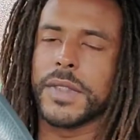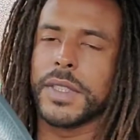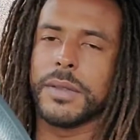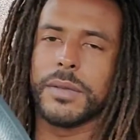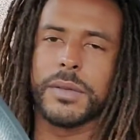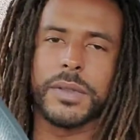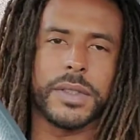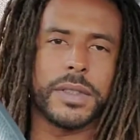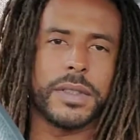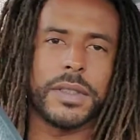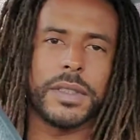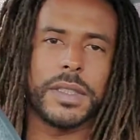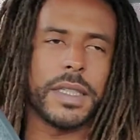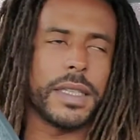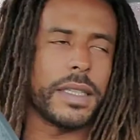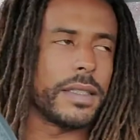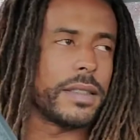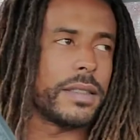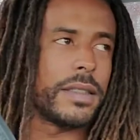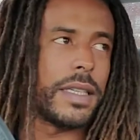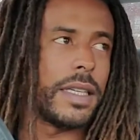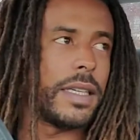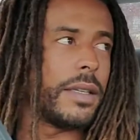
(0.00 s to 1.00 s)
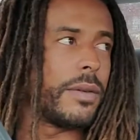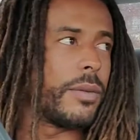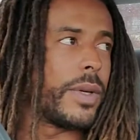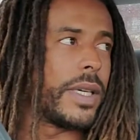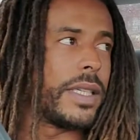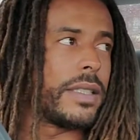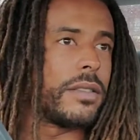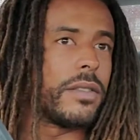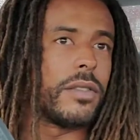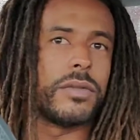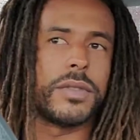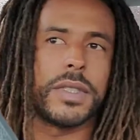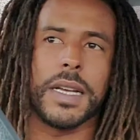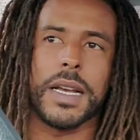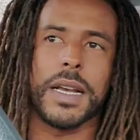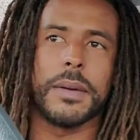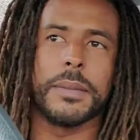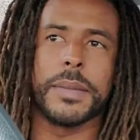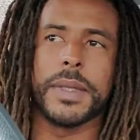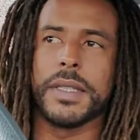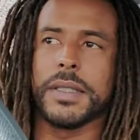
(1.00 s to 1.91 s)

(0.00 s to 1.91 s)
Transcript: it was like they didn't waste no time